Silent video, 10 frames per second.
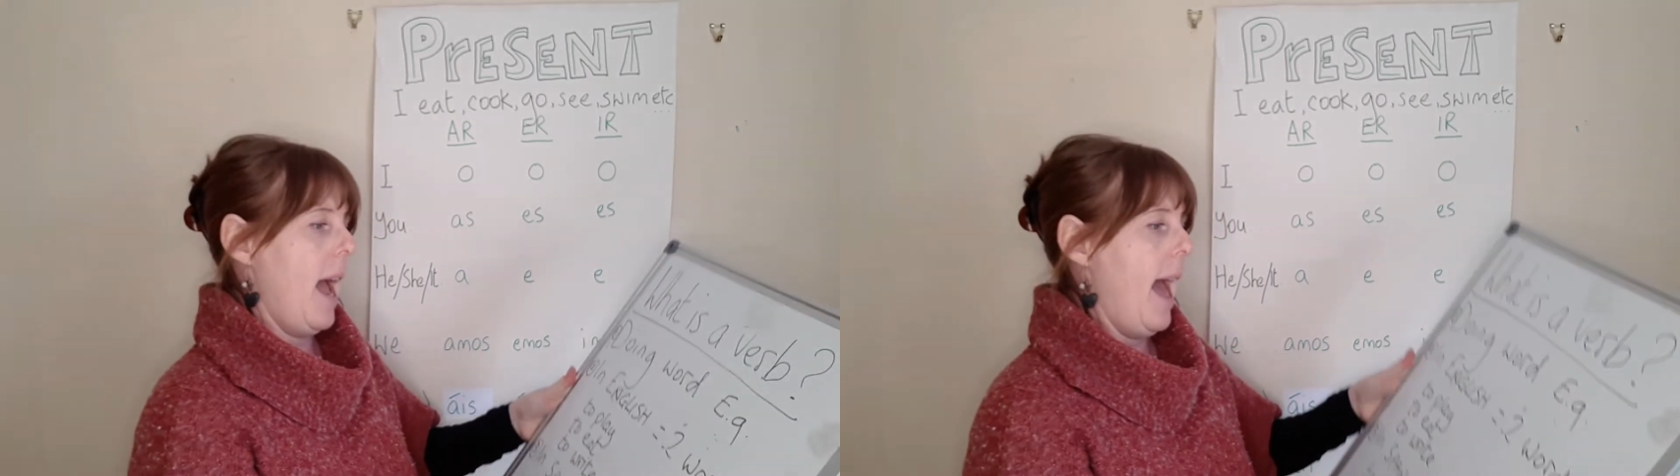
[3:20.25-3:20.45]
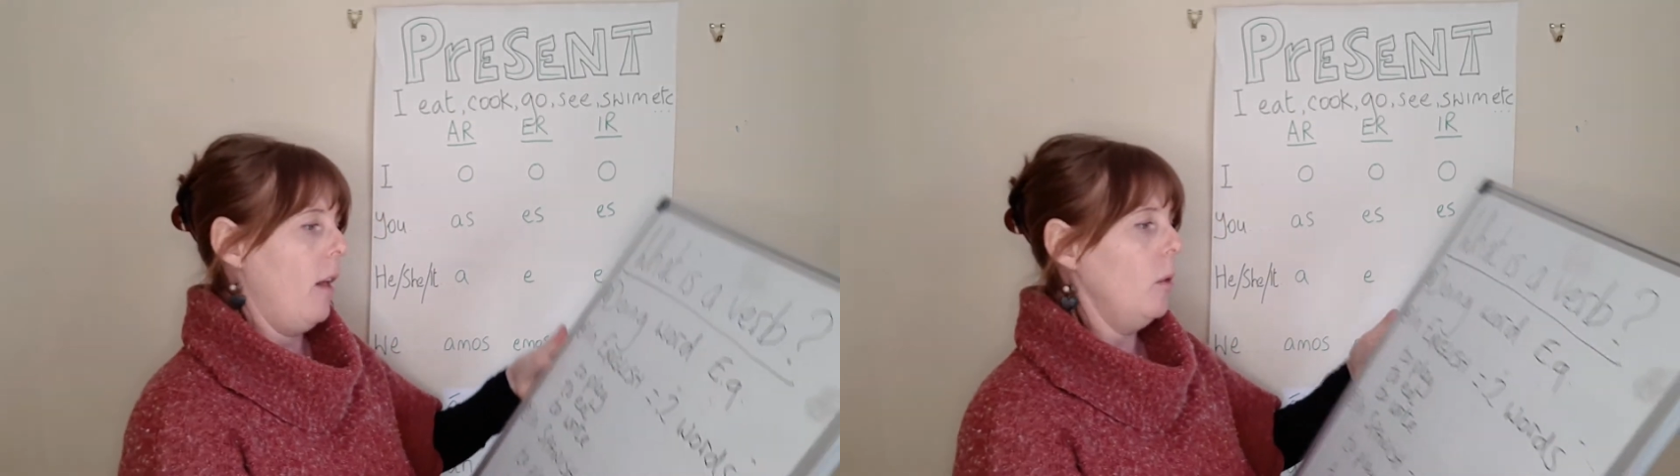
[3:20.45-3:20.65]

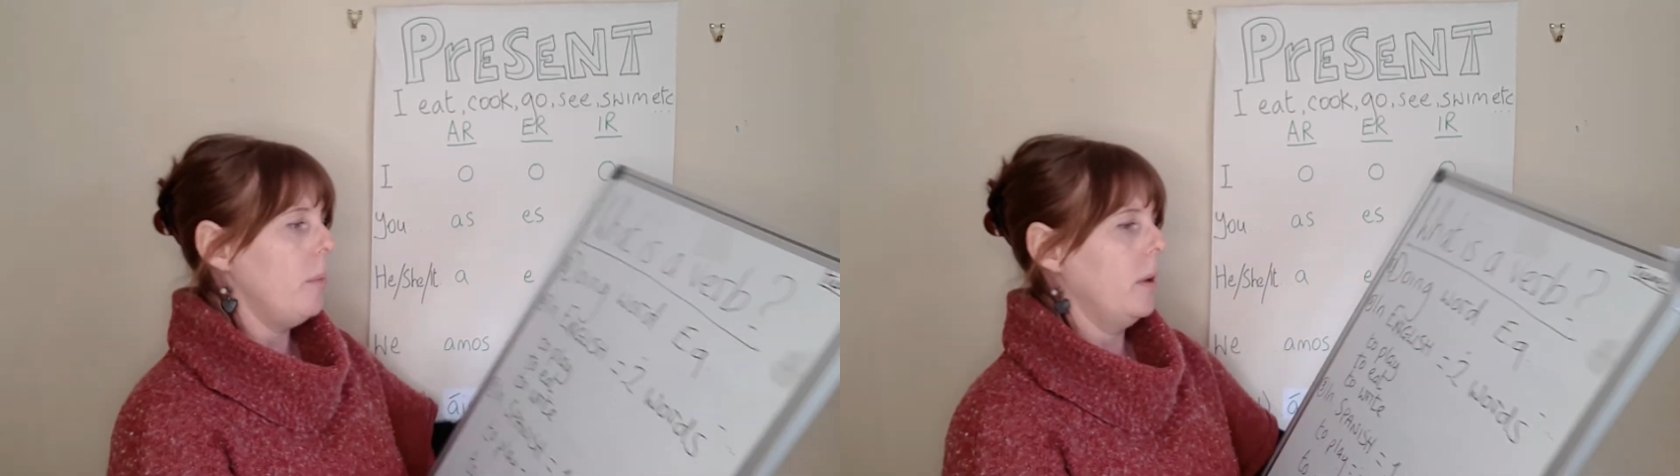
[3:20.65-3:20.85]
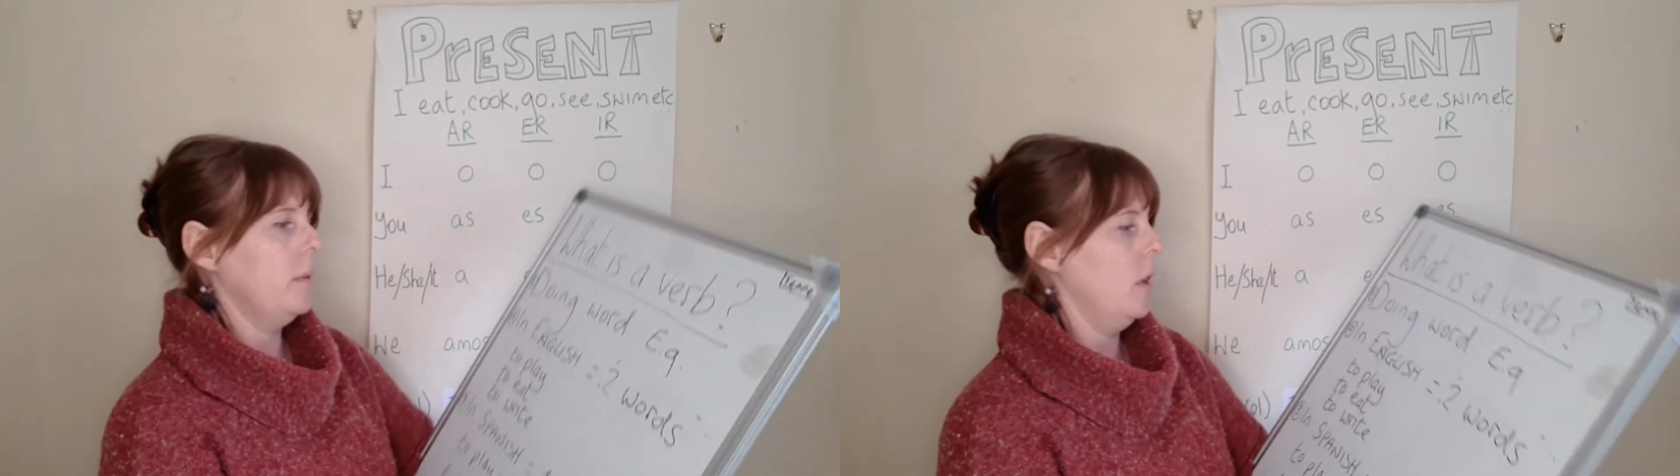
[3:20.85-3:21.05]
help.
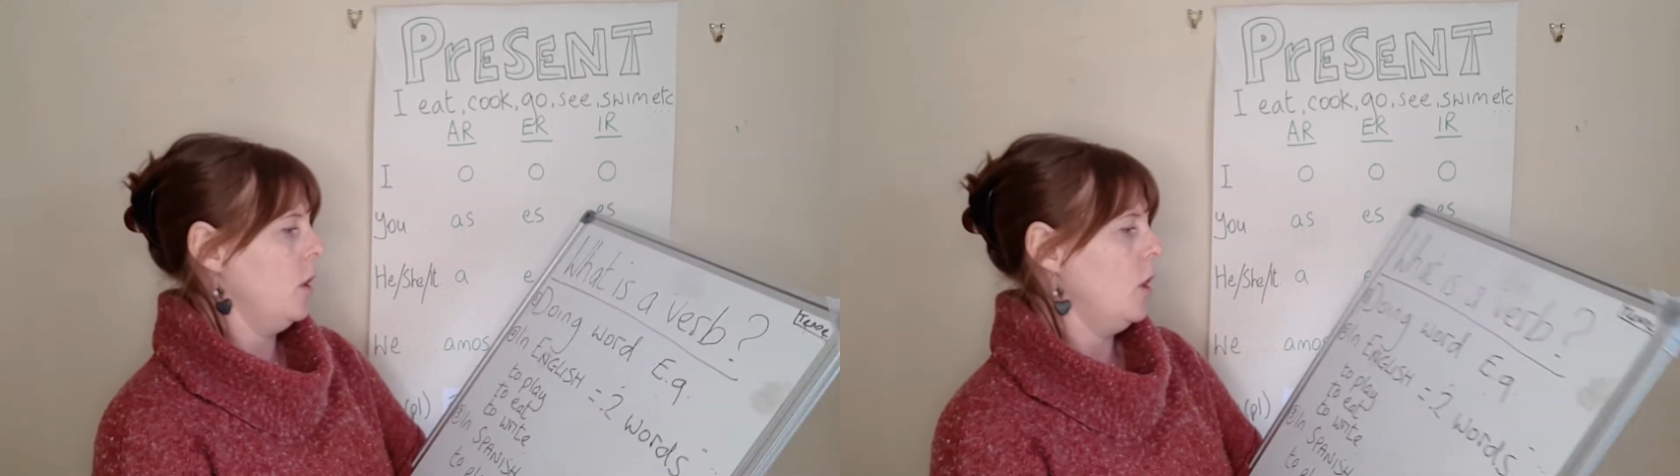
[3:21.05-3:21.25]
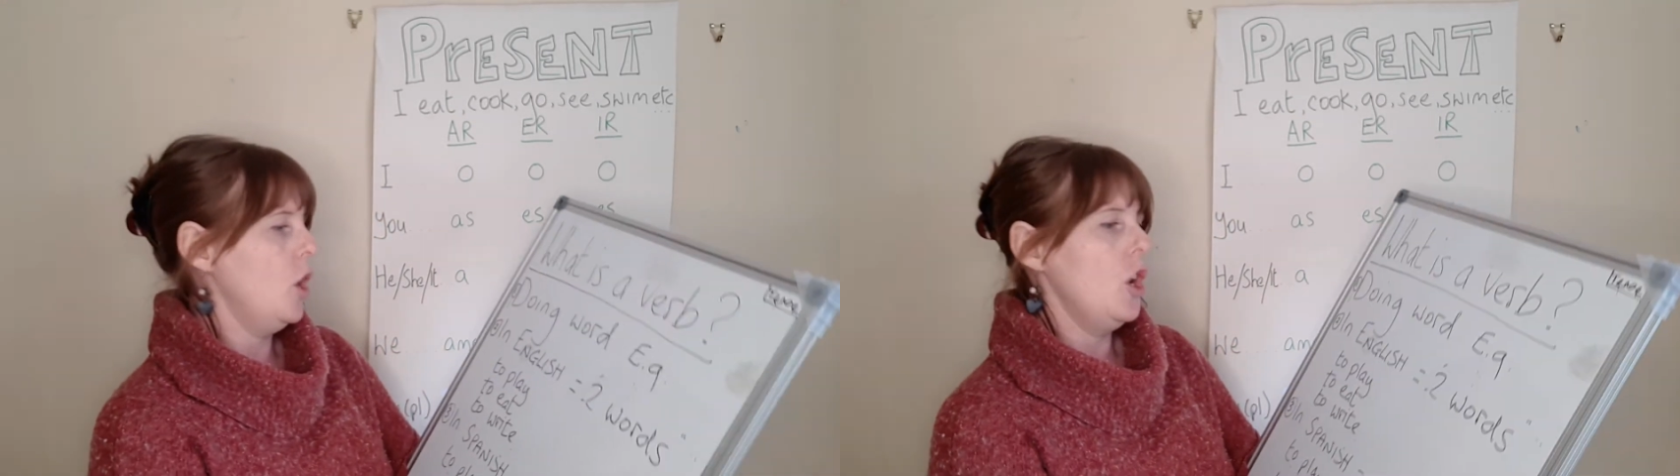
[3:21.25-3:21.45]

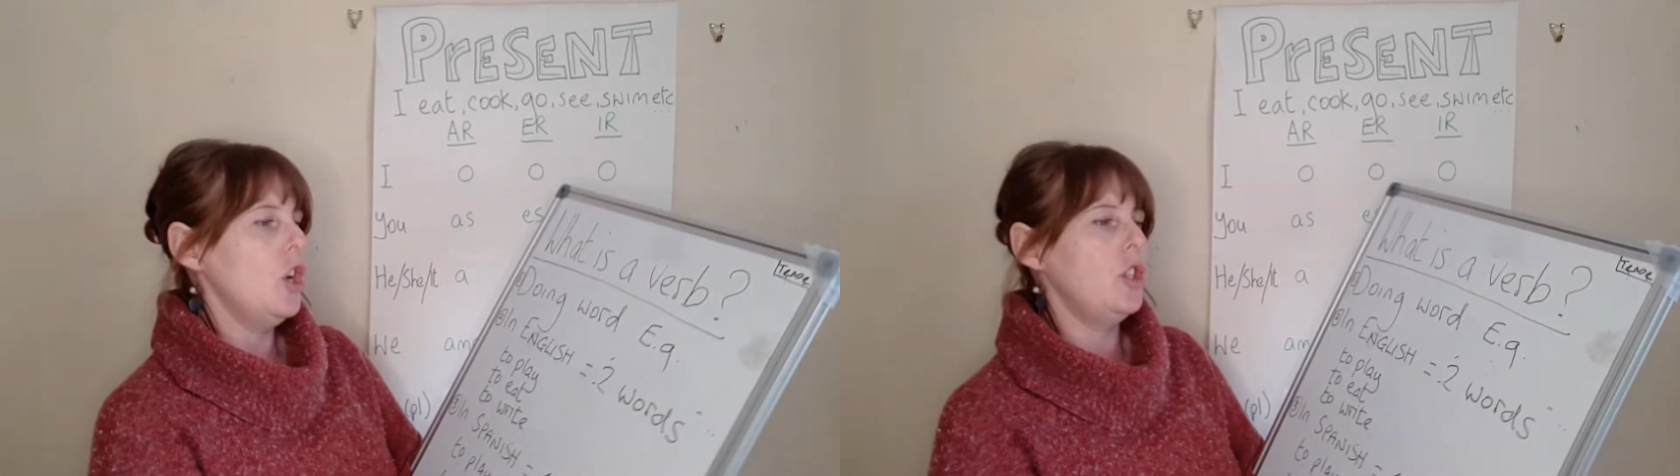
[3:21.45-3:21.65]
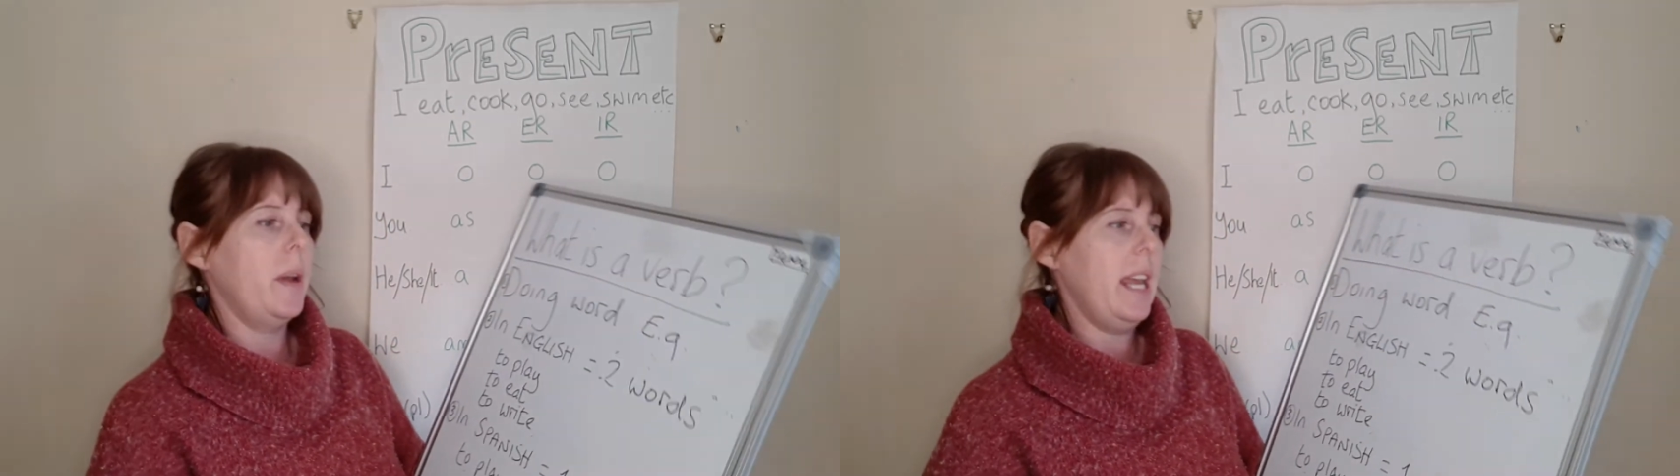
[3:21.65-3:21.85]

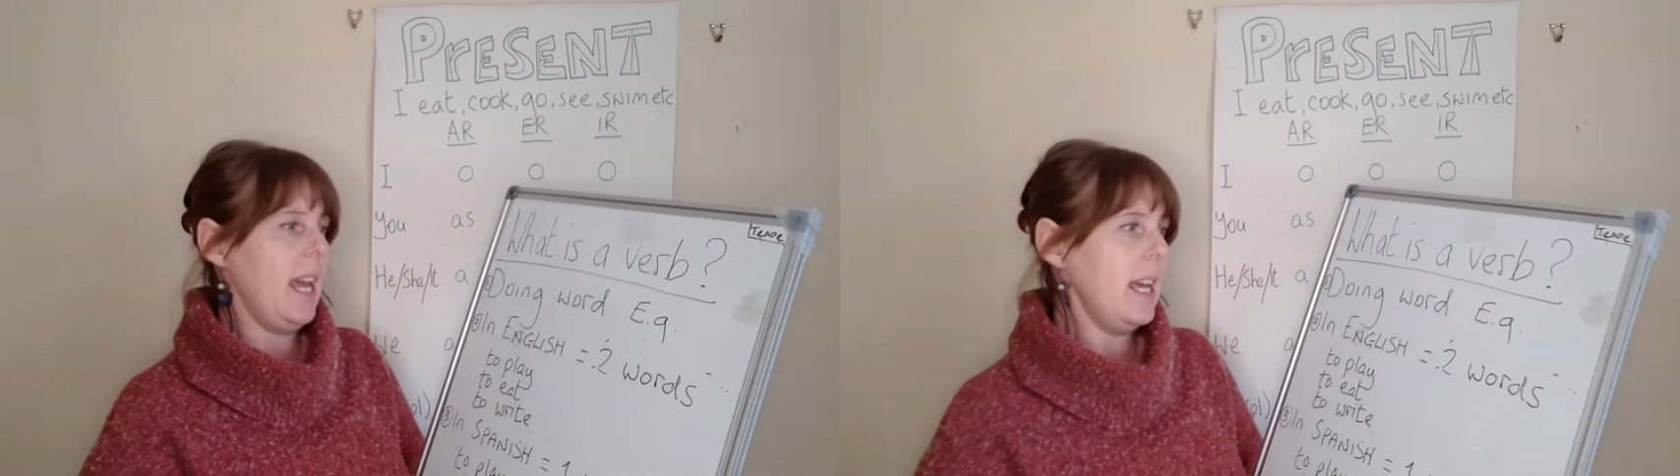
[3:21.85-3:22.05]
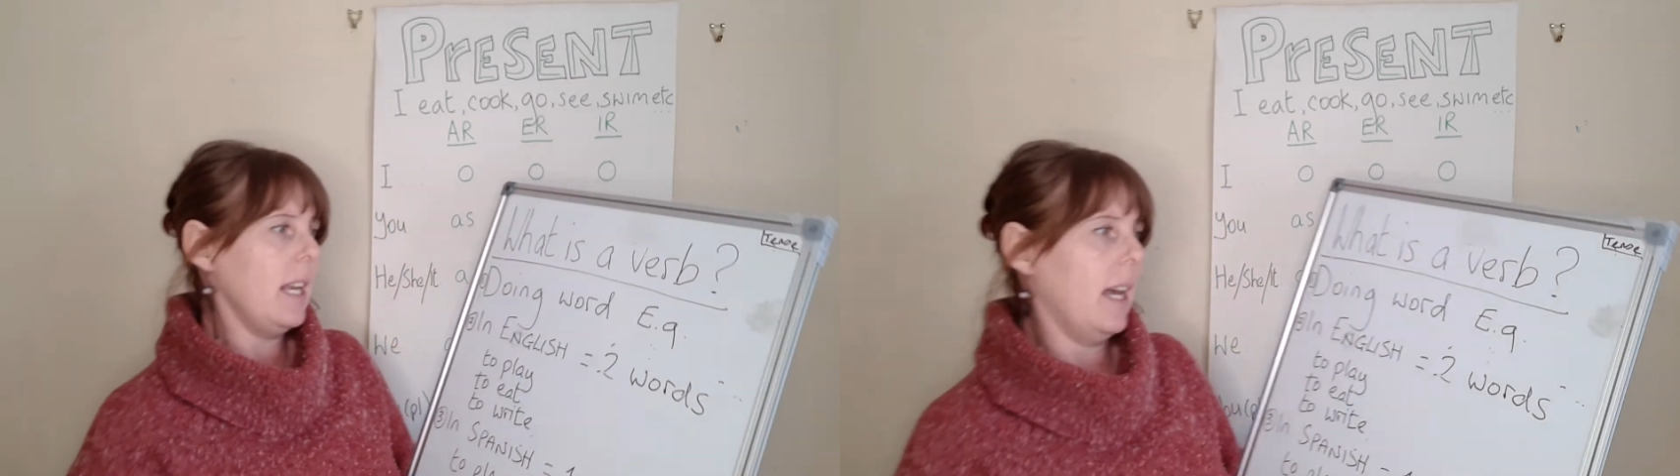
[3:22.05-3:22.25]
So in
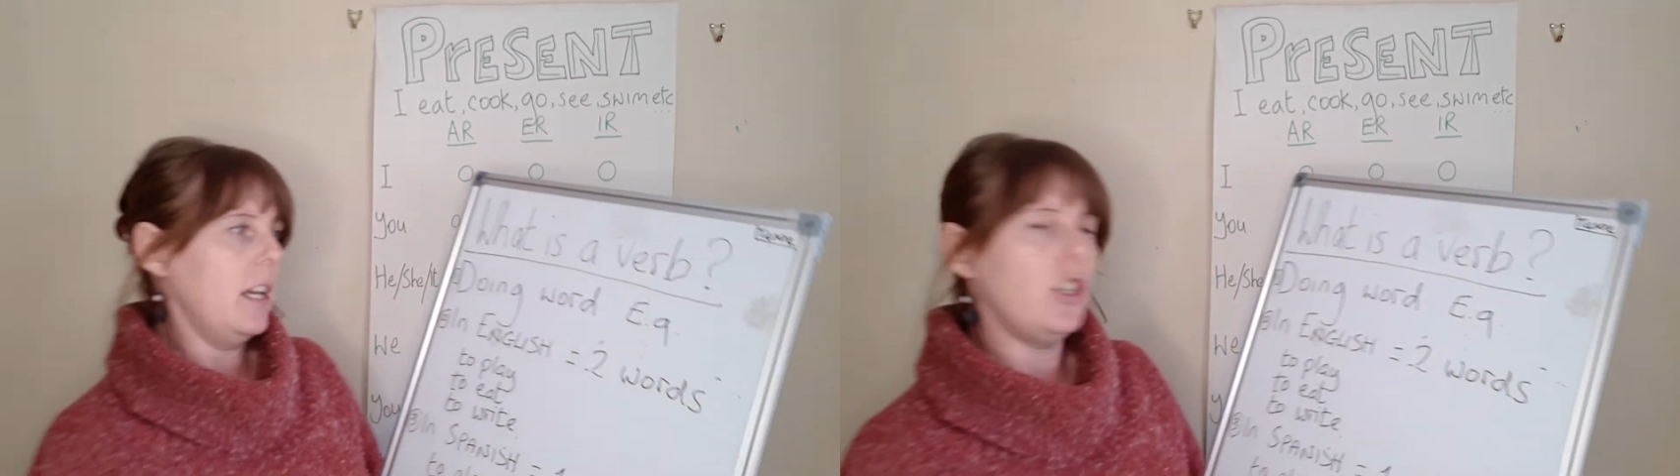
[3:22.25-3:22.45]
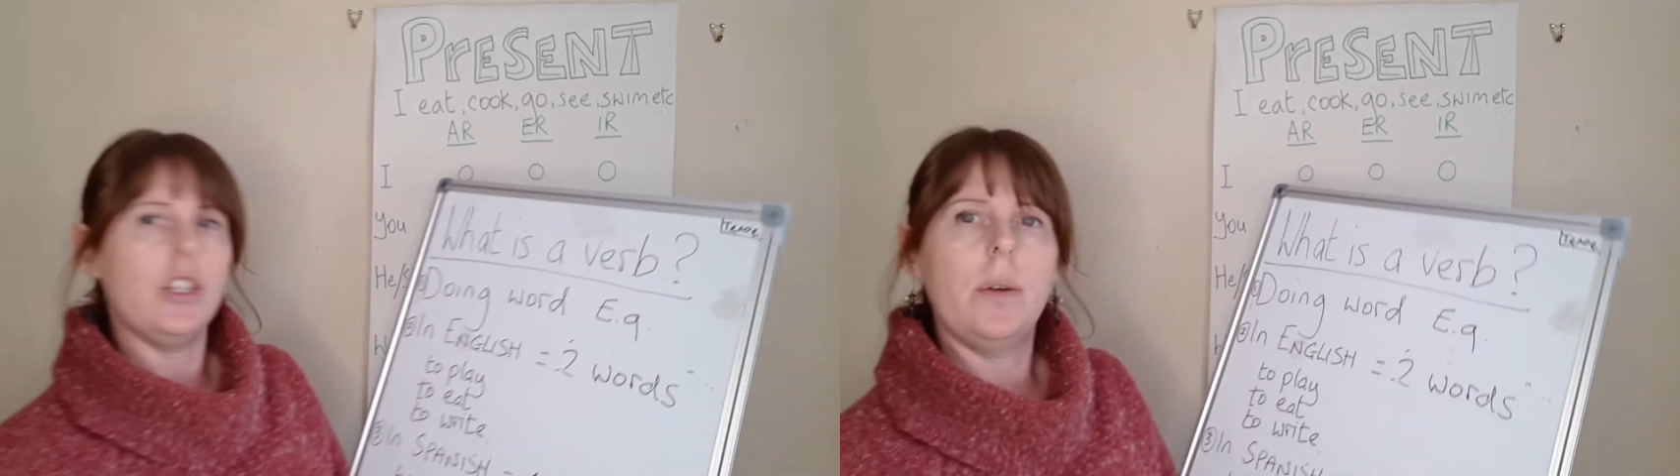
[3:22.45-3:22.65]

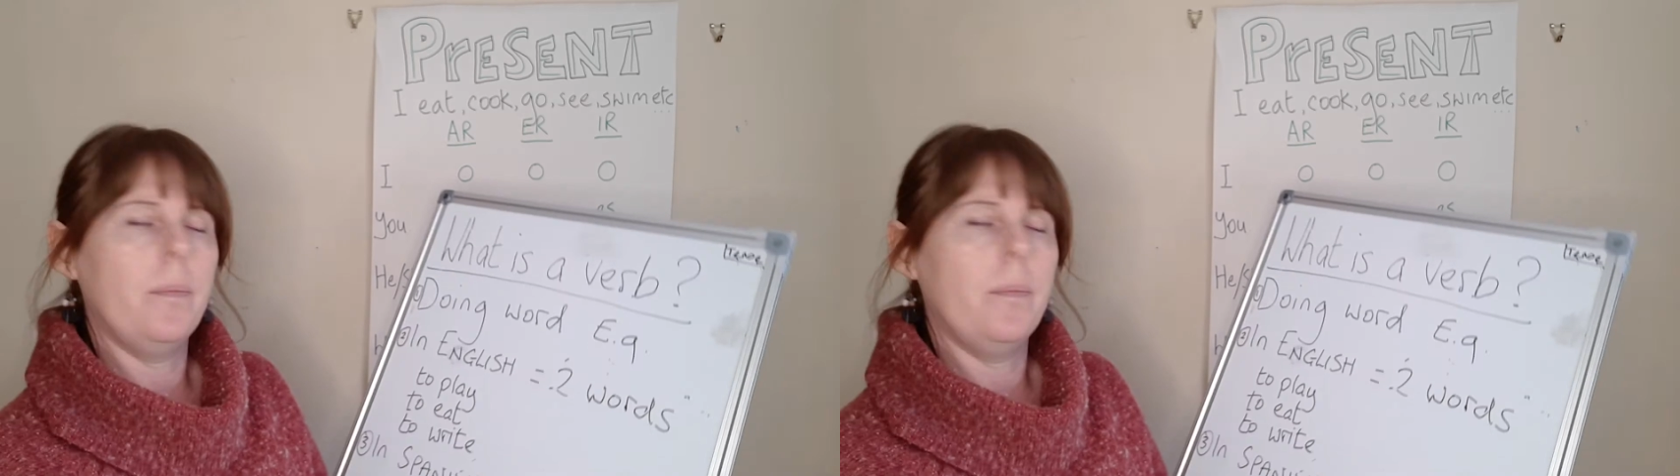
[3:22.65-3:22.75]
English,